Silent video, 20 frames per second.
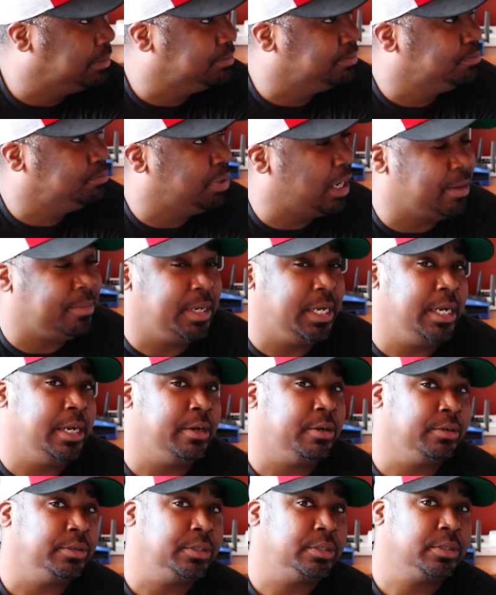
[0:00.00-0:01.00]
baby
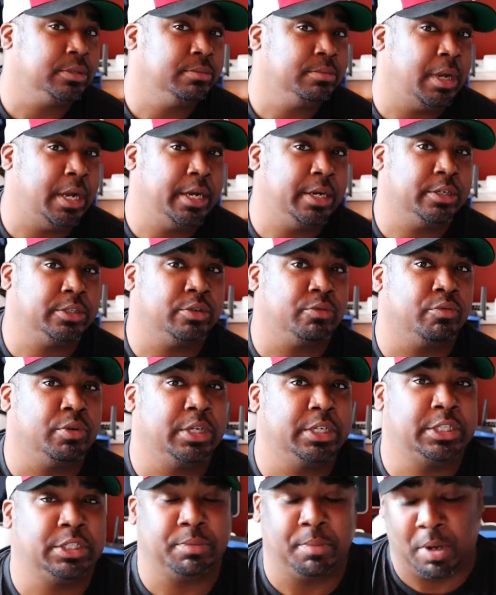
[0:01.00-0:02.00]
ears. My ears are
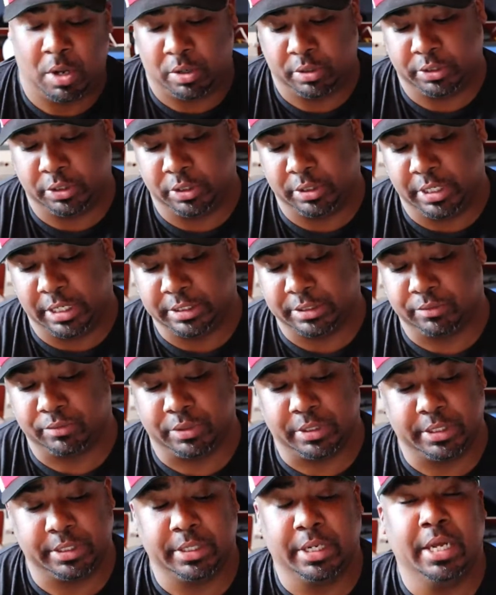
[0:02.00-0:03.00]
really small, so it doesn't
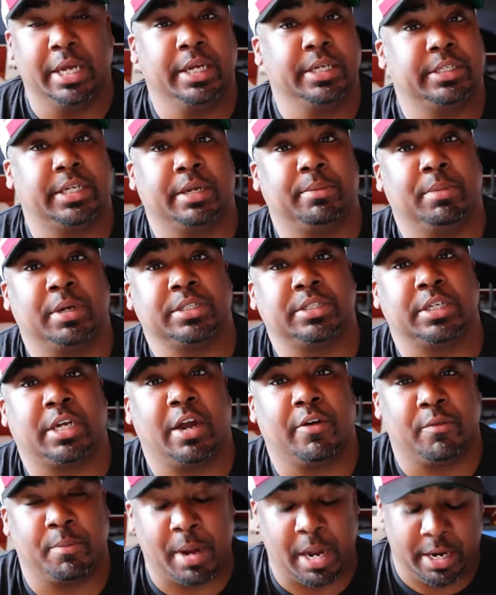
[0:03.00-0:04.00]
really take much to
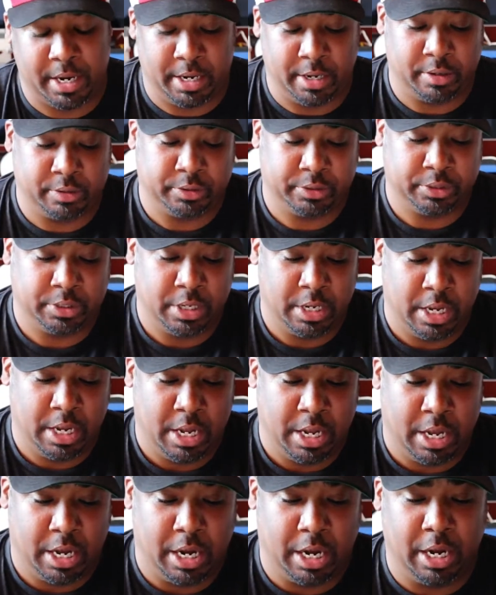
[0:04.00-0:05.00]
cover my ears.
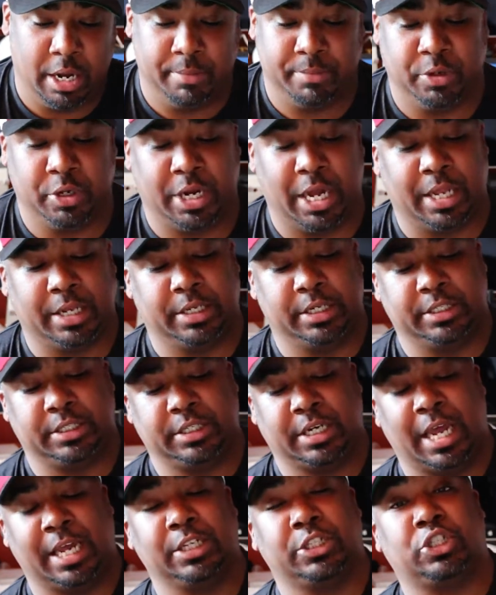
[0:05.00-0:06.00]
You got this
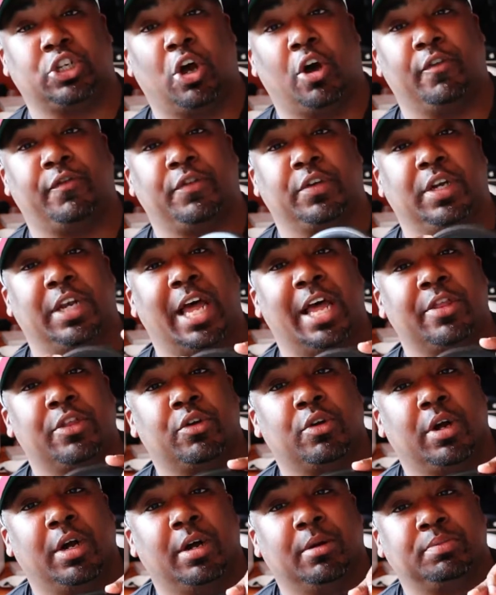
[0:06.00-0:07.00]
nice soft
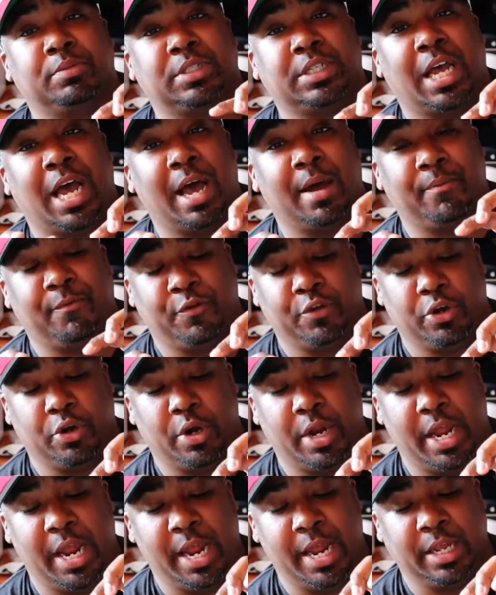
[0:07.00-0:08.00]
leather up top for
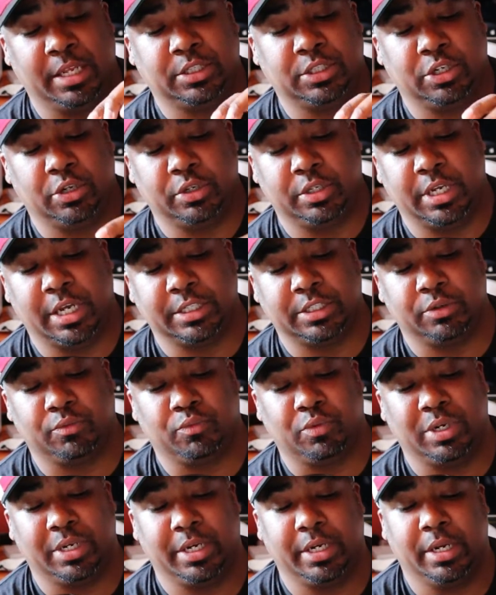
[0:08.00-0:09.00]
your head, so it doesn't
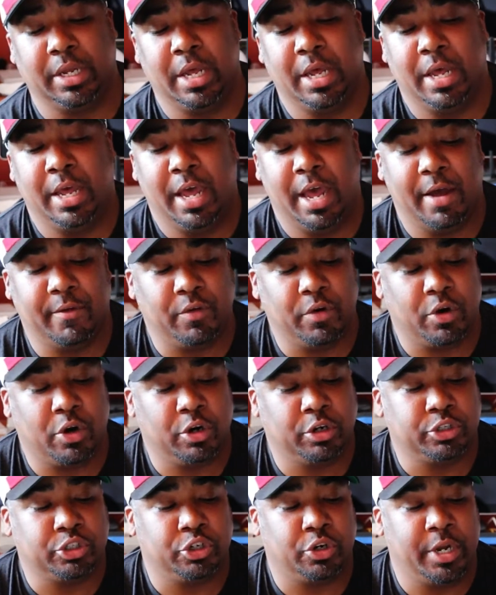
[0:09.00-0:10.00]
really ever
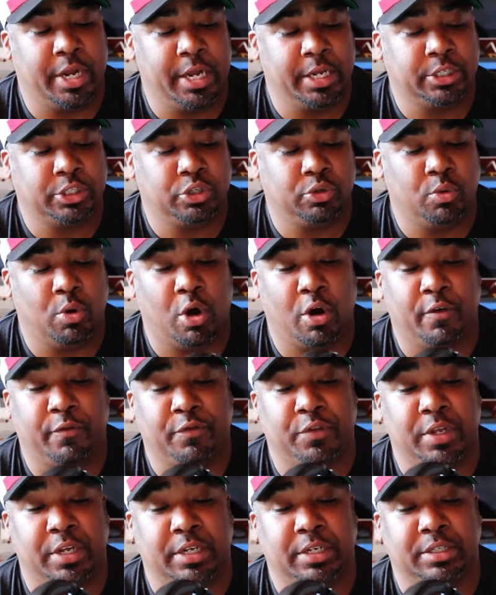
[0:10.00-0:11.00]
hurt your head too
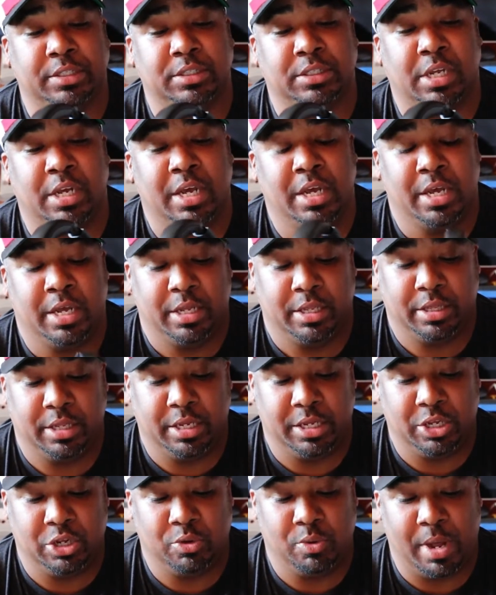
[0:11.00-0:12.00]
often.
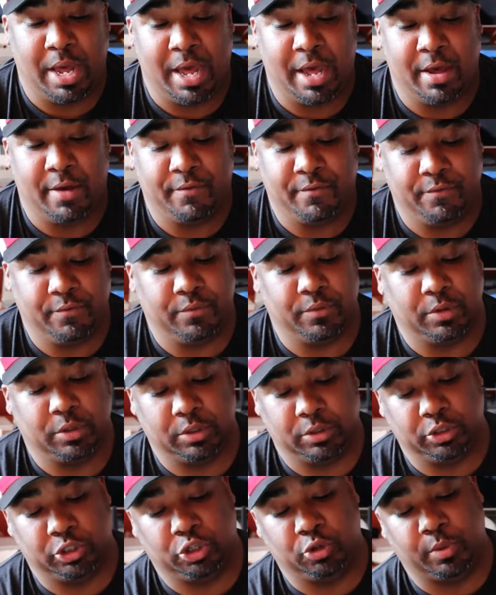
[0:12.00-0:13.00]
Then you have
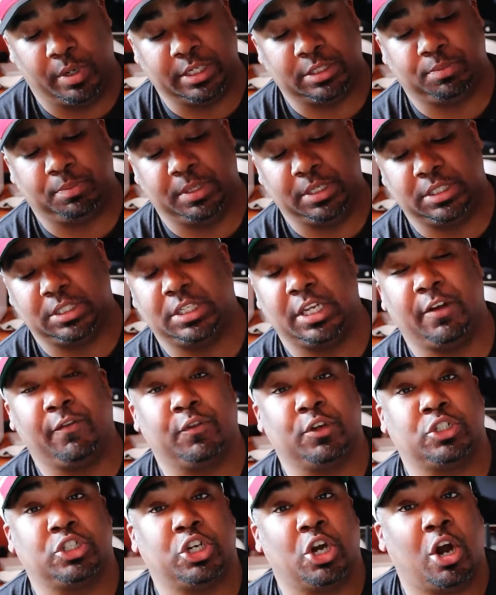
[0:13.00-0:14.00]
USB-C
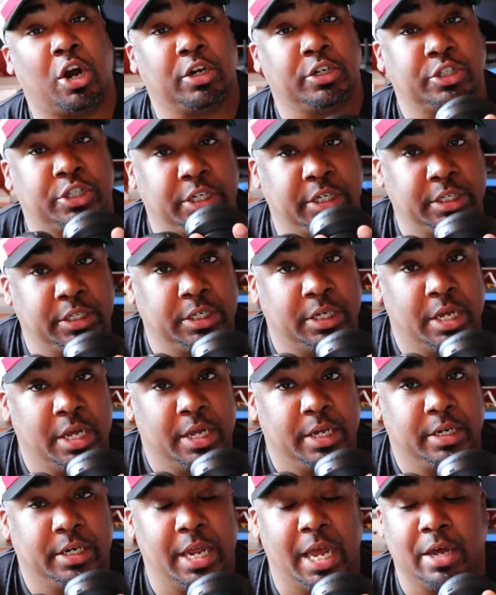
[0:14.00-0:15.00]
for charging
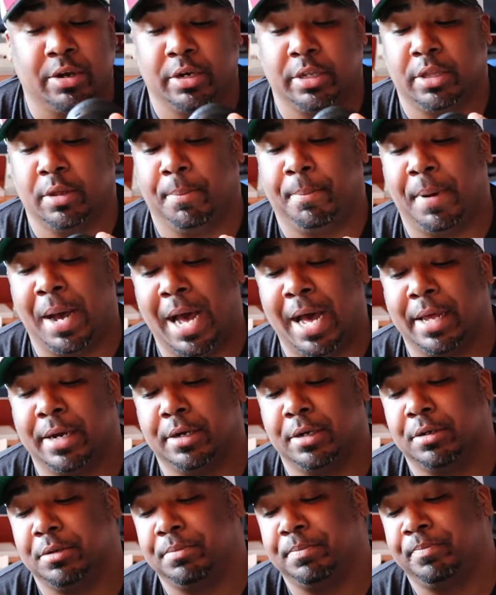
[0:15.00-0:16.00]
down at the
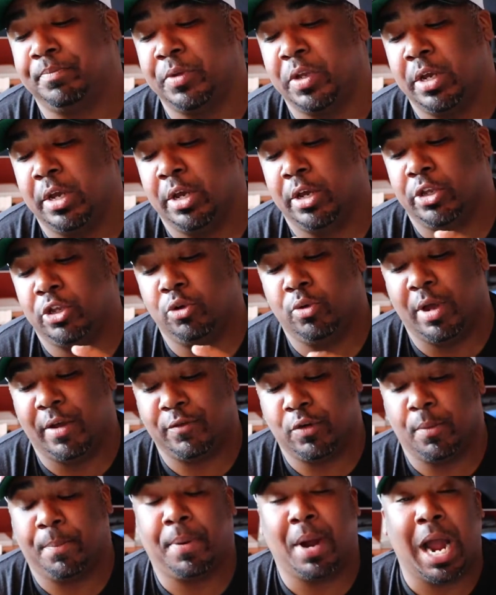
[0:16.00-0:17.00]
bottom. You
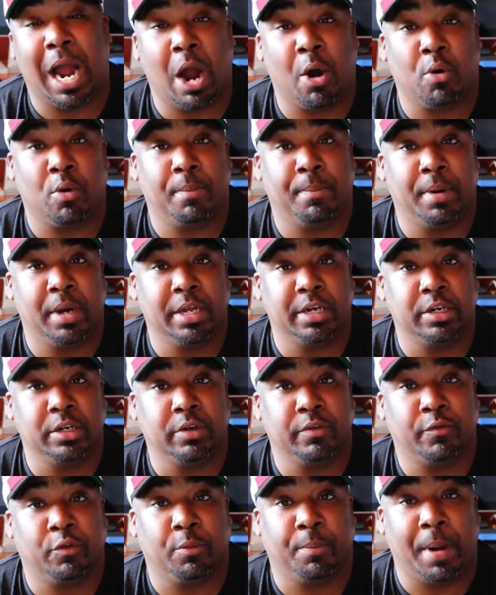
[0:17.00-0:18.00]
have your power
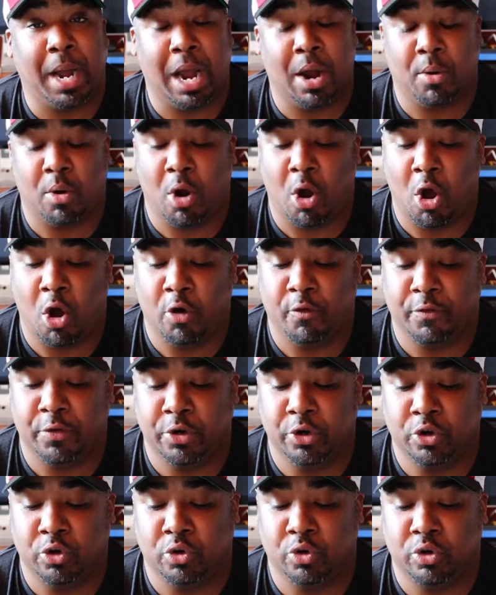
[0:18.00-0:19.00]
button for power off
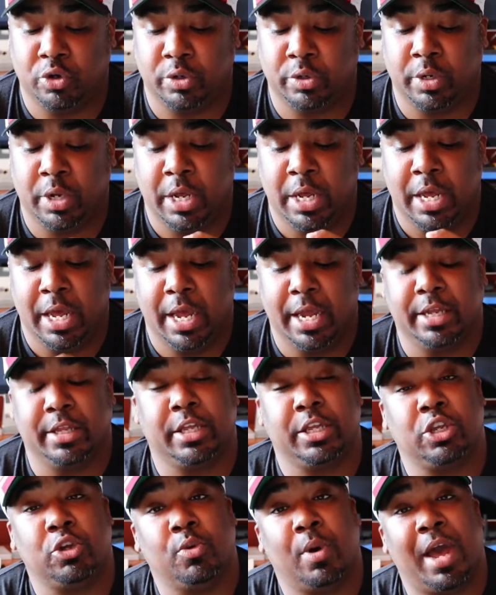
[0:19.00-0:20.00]
and on, and
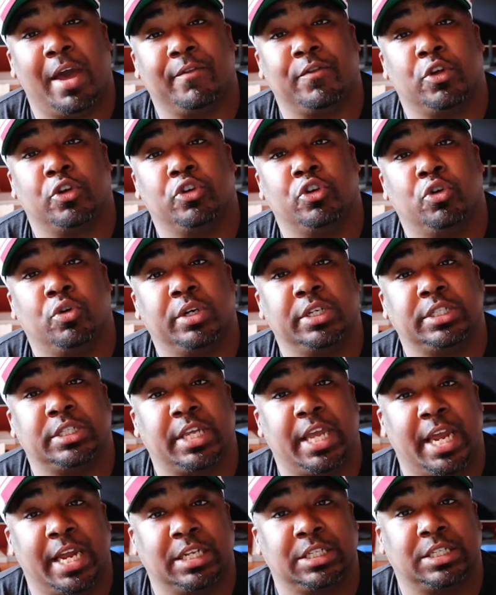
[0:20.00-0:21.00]
then you have your noise
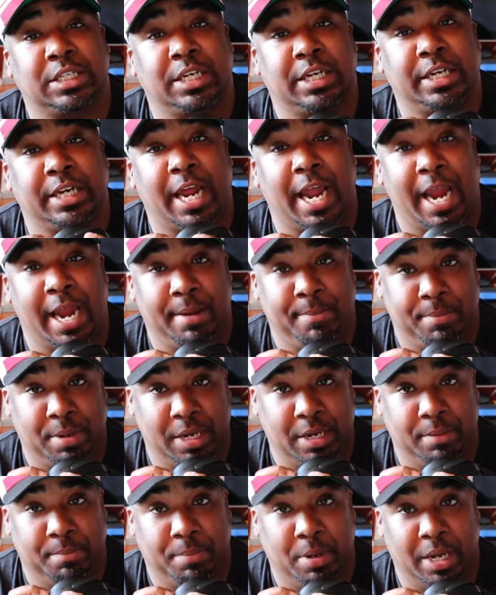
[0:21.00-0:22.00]
canceling
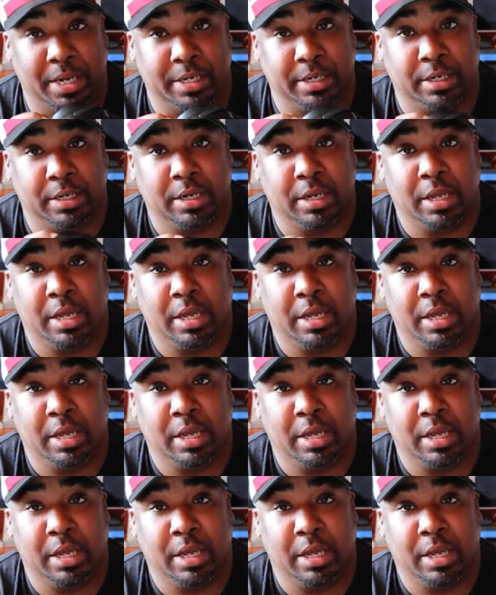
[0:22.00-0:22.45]
ambient button.